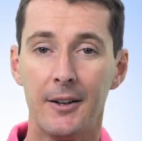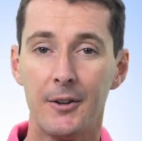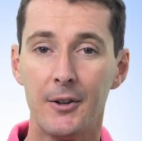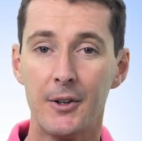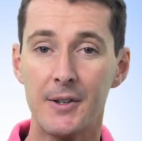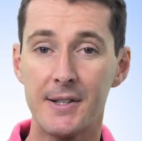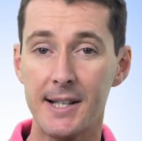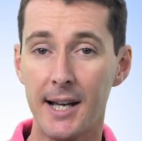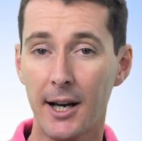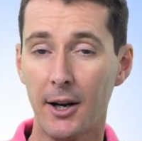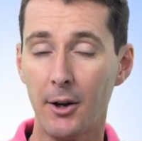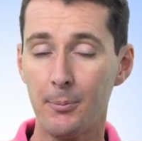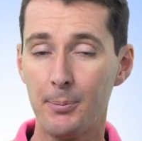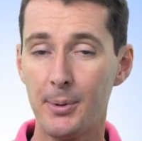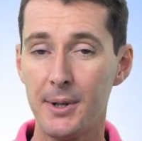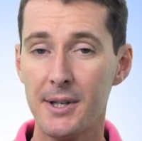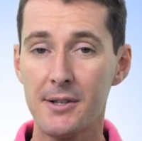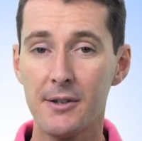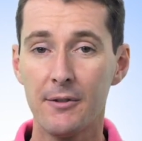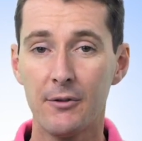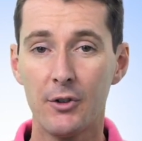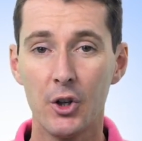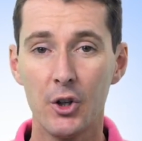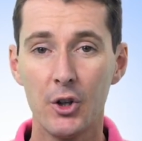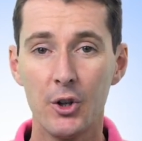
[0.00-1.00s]
the second piece
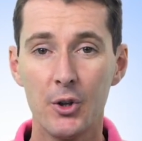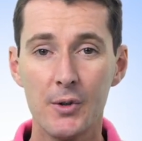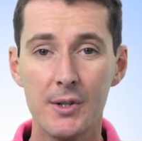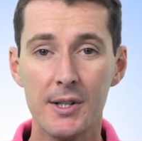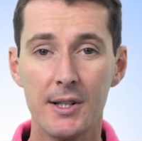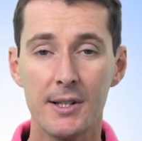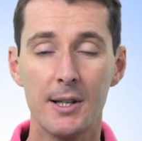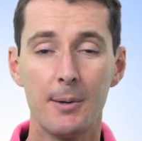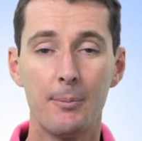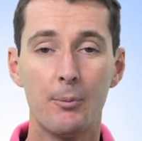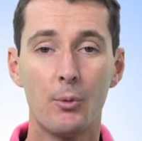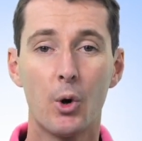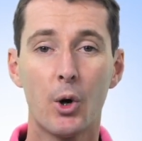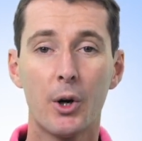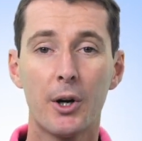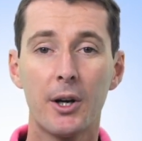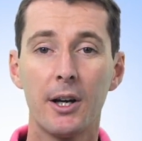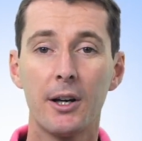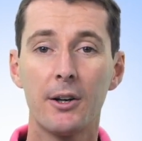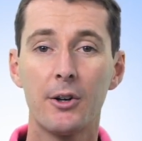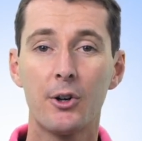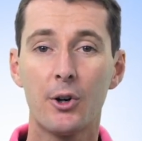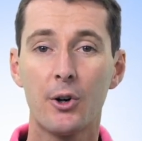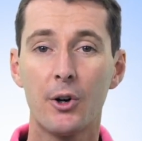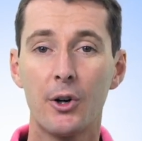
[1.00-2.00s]
of good news is I'm
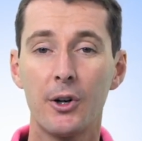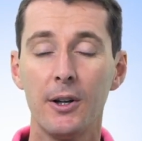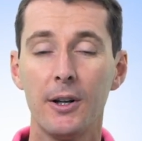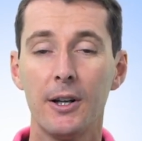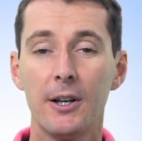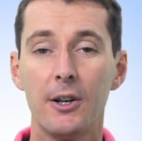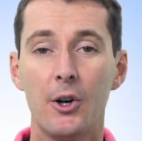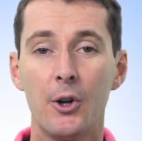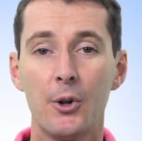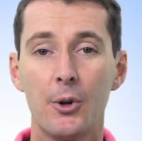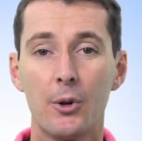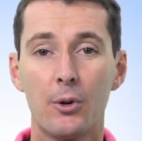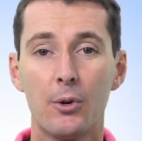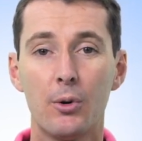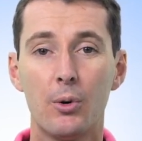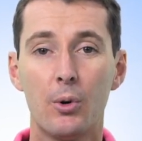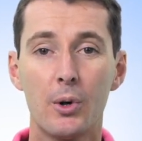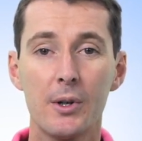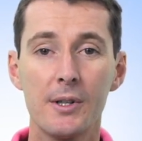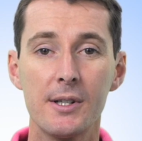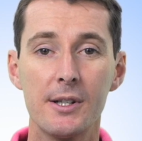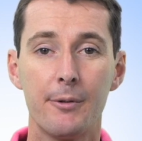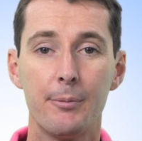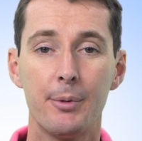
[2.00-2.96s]
working currently on the course.